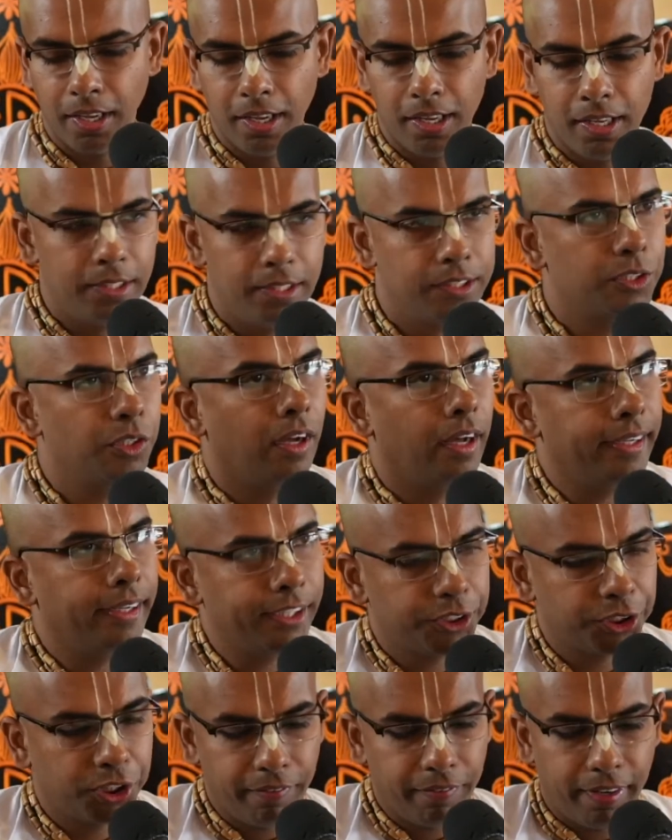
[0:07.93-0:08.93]
So Hare
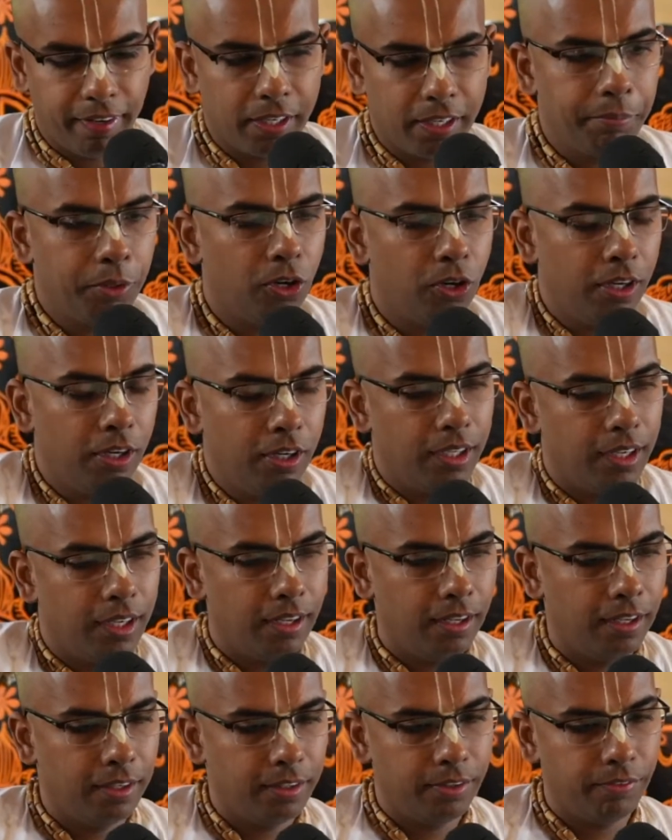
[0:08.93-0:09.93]
Krishna, welcome you all
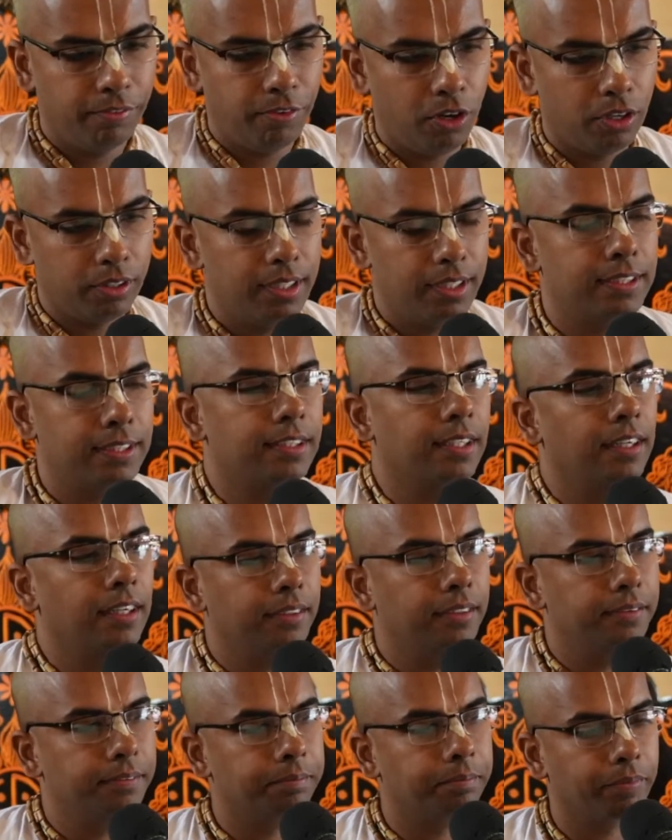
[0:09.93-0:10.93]
for this
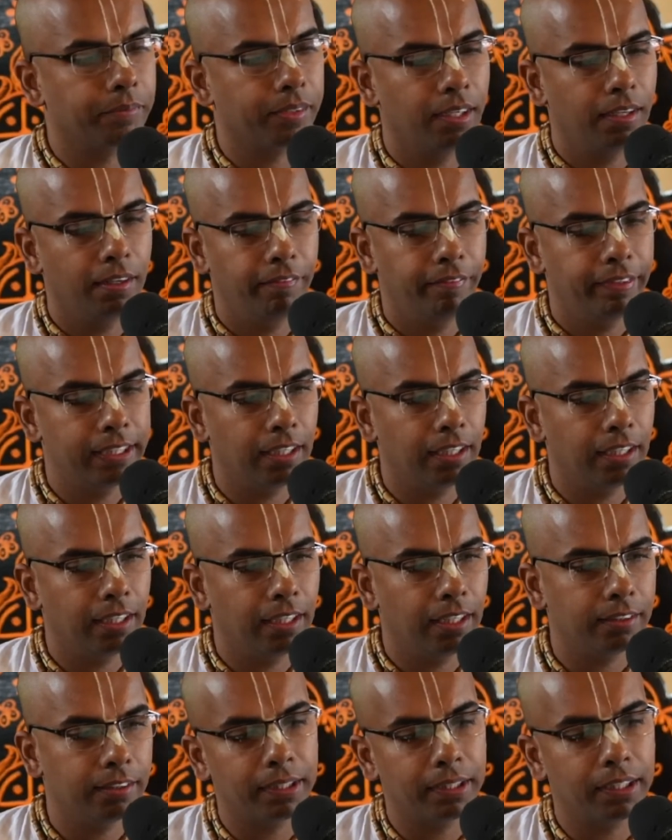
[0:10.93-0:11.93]
Vedanta
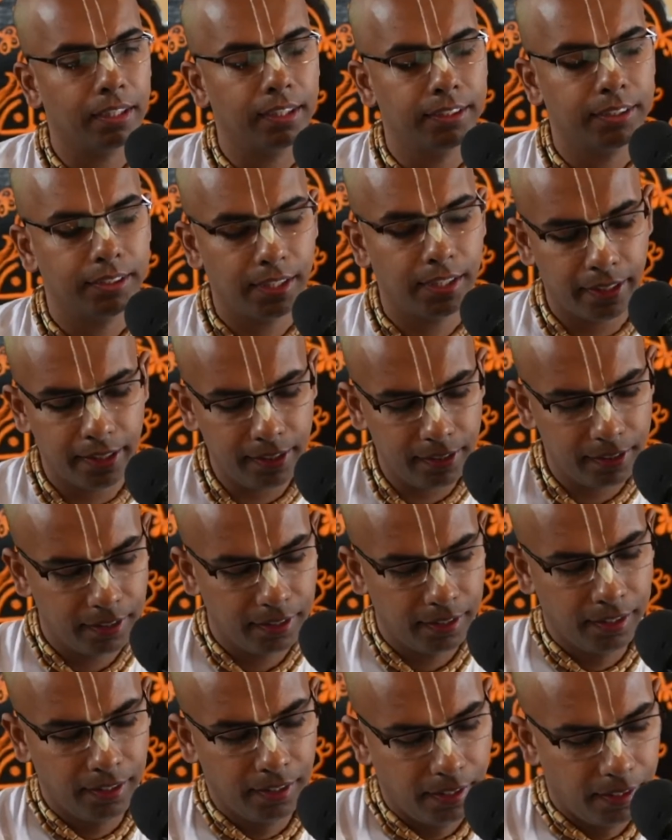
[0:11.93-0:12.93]
Syamantaka study.
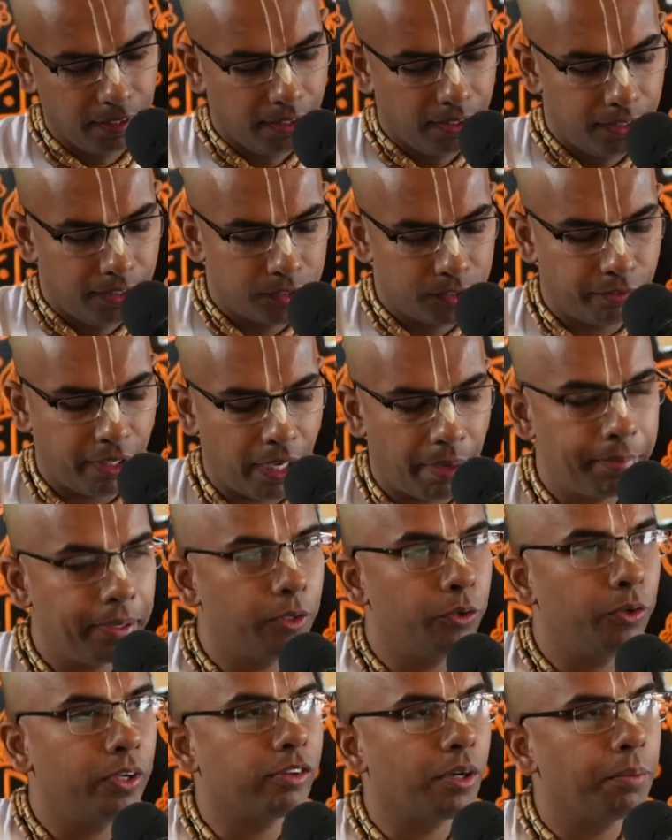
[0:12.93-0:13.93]
So we have been
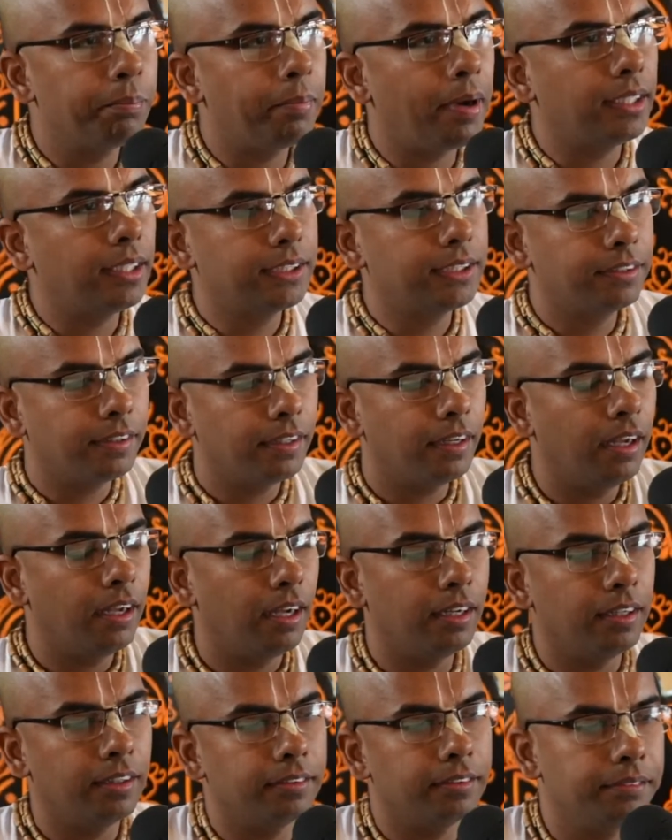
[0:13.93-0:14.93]
doing from past
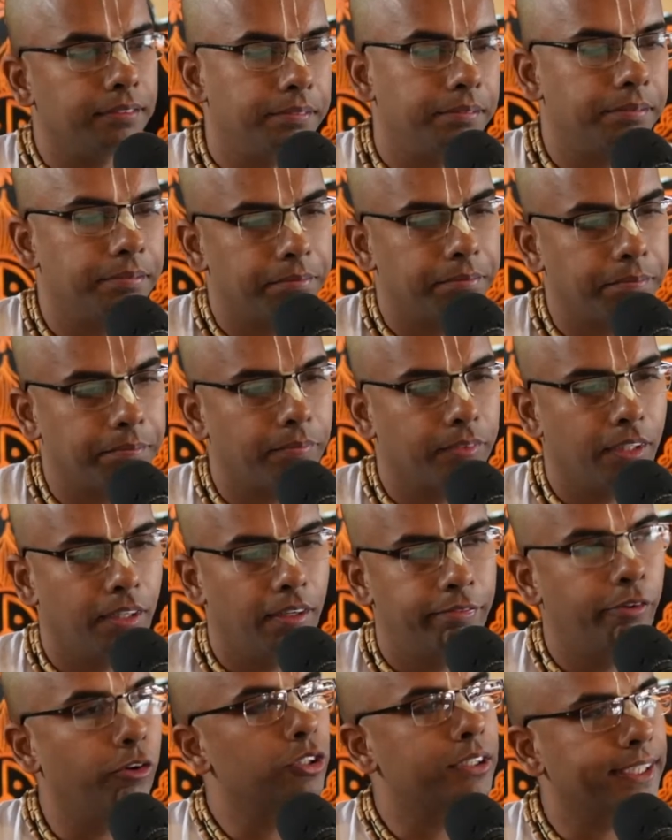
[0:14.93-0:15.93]

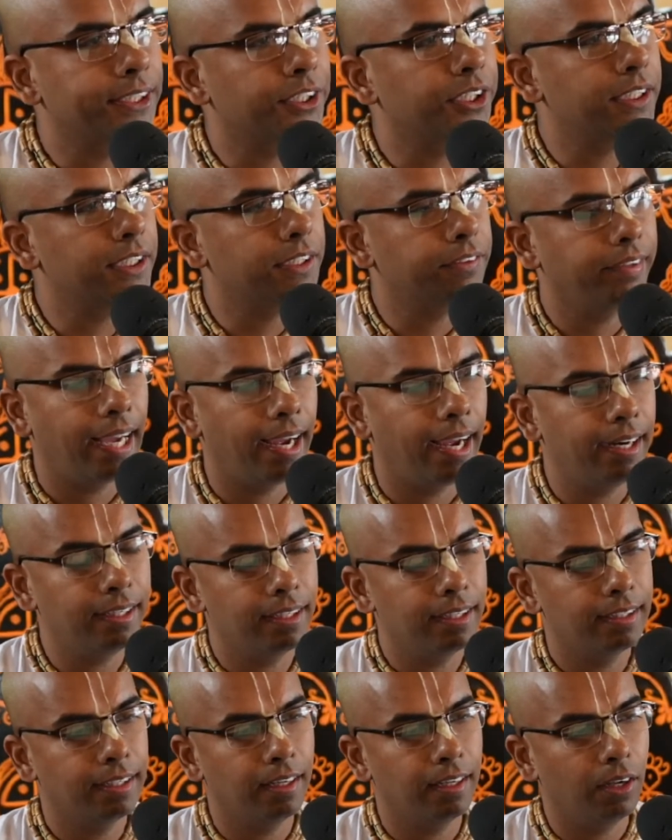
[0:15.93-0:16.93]
4 sessions we
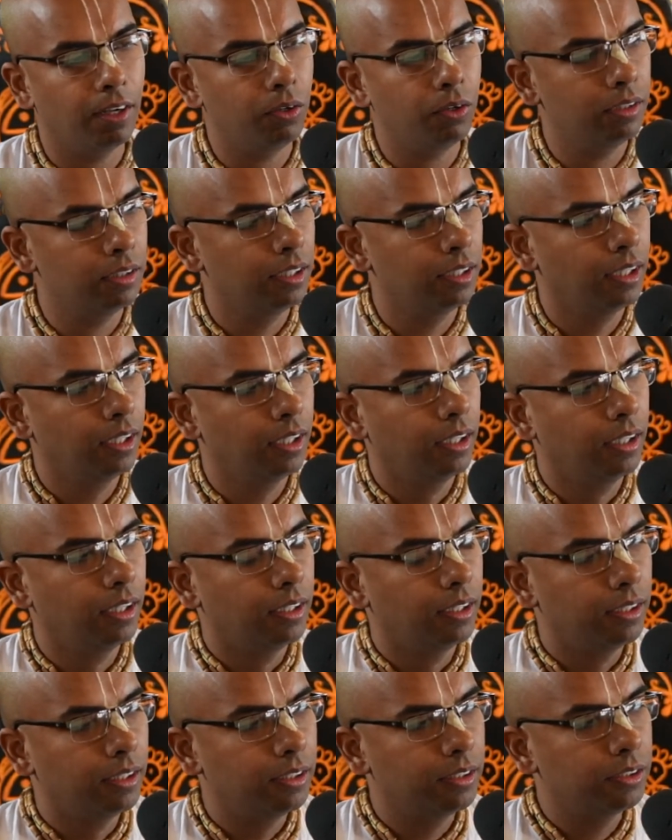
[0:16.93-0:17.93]
had till now.
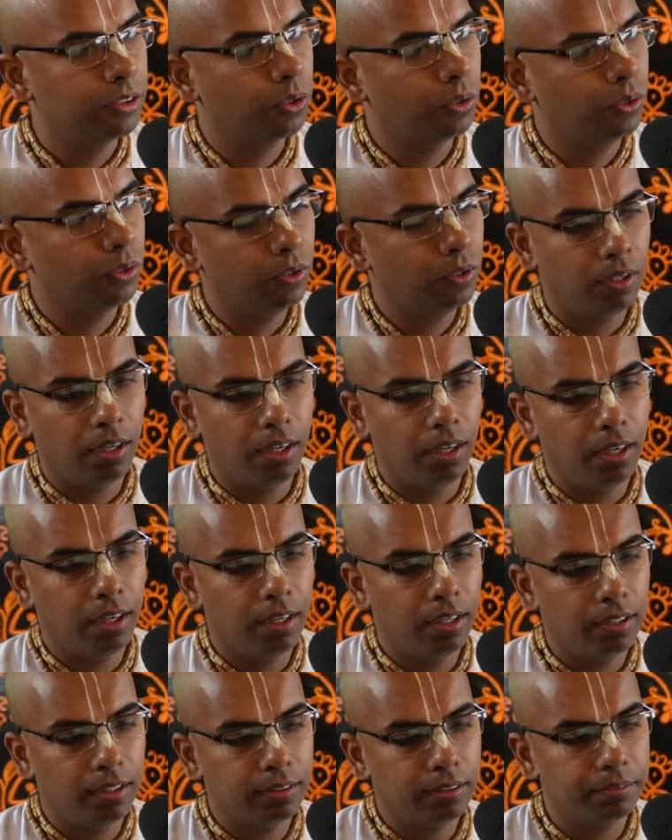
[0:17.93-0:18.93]
So
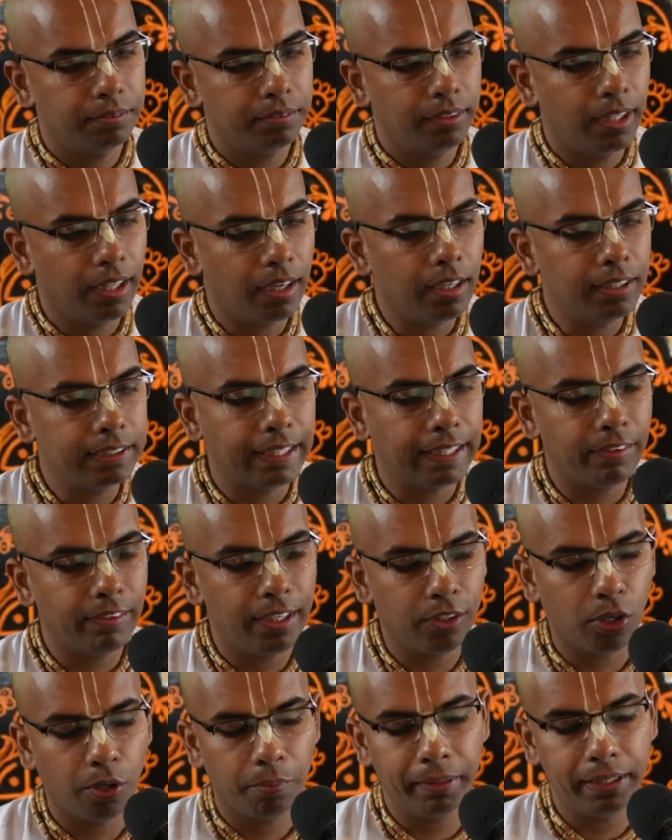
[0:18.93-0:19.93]
there are several
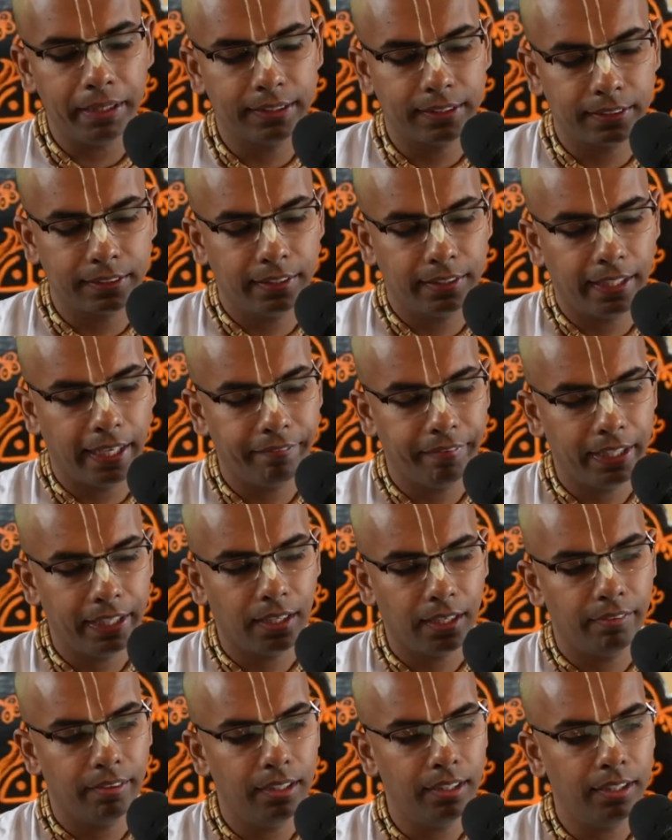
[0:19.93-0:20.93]
topics that we
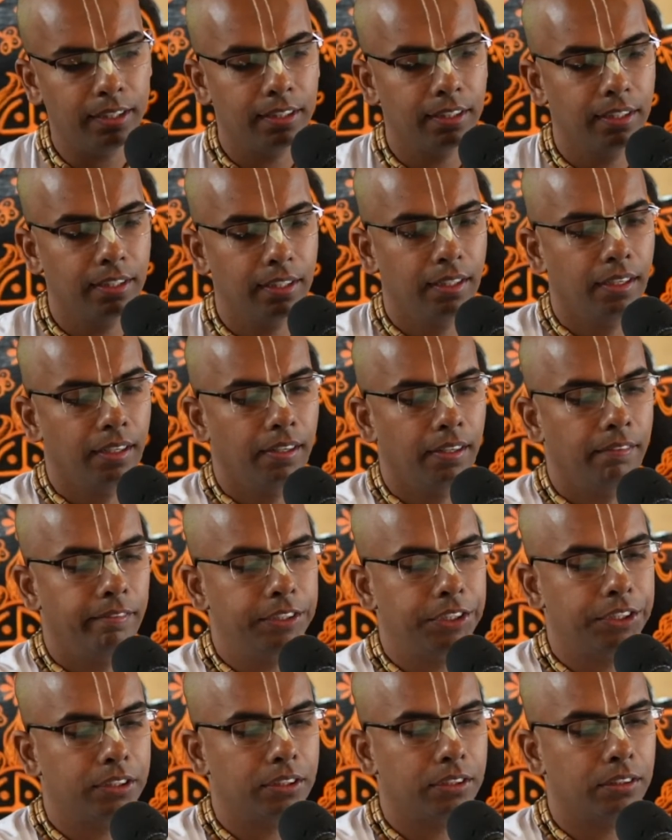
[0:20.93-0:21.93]
covered,
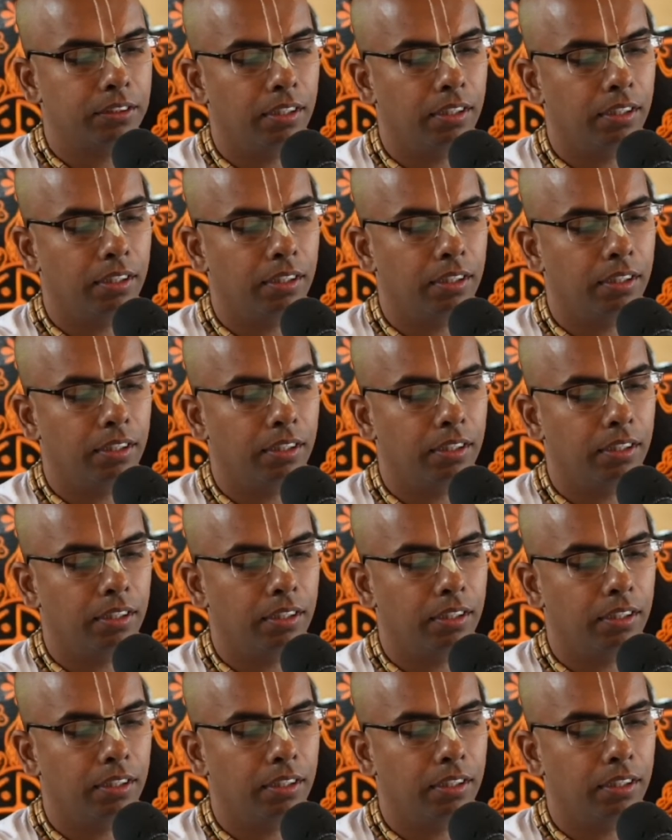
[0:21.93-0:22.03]
which